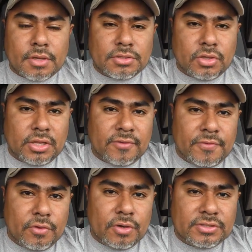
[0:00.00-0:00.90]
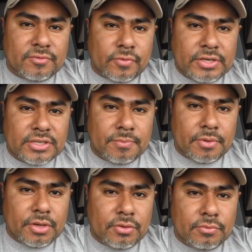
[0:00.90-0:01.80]
so that the fuel doesn't freeze up
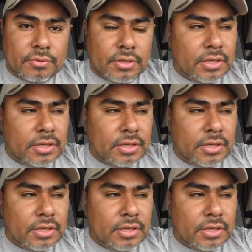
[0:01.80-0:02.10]
on you.